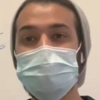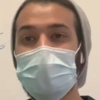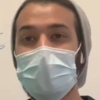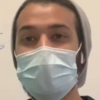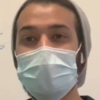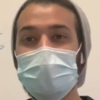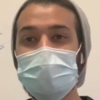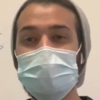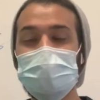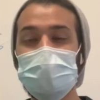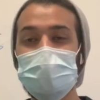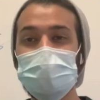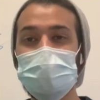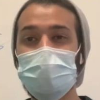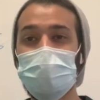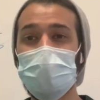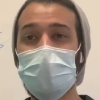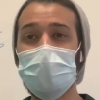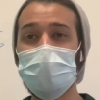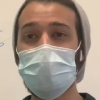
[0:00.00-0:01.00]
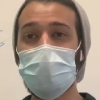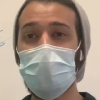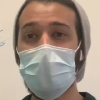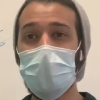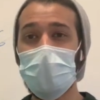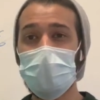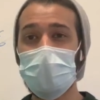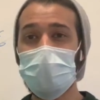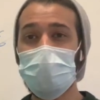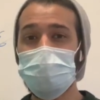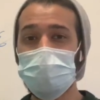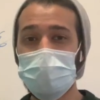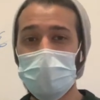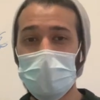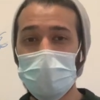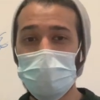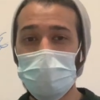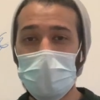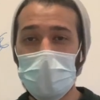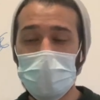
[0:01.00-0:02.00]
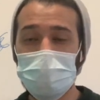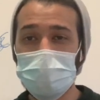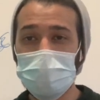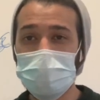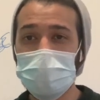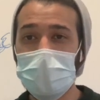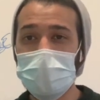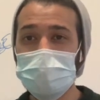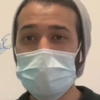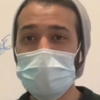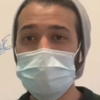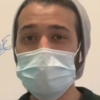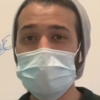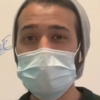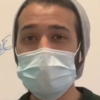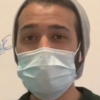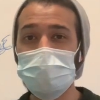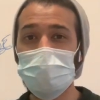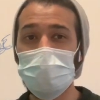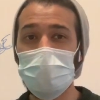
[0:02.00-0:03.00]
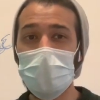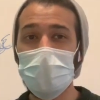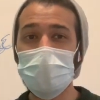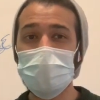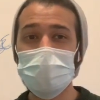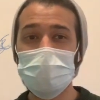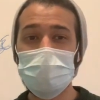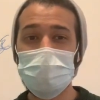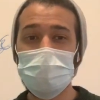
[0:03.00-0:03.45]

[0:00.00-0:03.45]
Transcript: I guess, just a weird quirk. But anyway, I'm gonna get down to some work